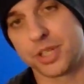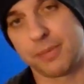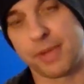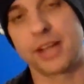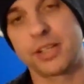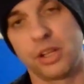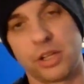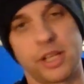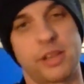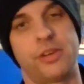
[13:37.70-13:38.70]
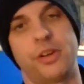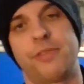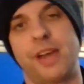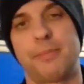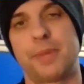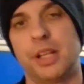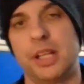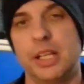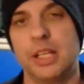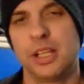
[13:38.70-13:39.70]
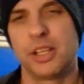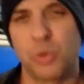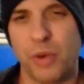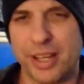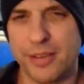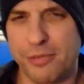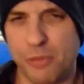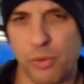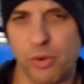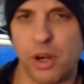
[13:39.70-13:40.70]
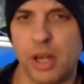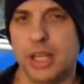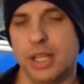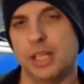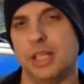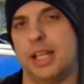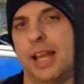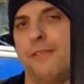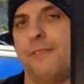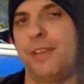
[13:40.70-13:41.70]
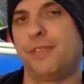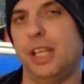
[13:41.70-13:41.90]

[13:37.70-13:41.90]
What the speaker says: cheap. I actually looked at 35mm, 24, and 50.